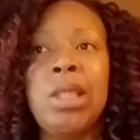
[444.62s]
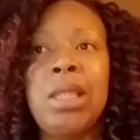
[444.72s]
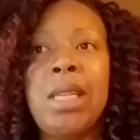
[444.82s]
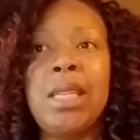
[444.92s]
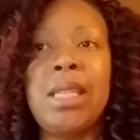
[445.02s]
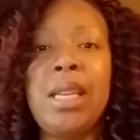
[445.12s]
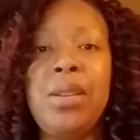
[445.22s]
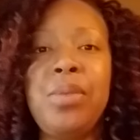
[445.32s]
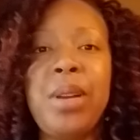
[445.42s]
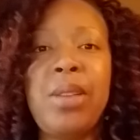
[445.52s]
Let's
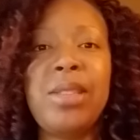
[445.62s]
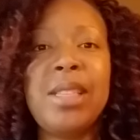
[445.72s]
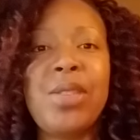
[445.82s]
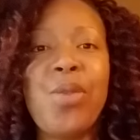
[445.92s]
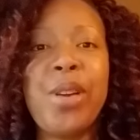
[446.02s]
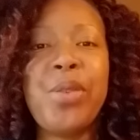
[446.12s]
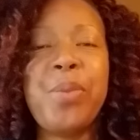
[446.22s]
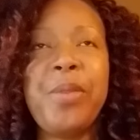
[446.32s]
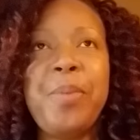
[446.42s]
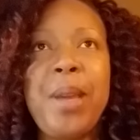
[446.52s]
see what else is going on
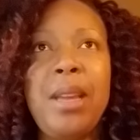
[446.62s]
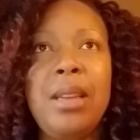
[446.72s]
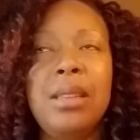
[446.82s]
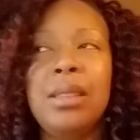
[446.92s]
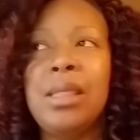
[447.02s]
with me.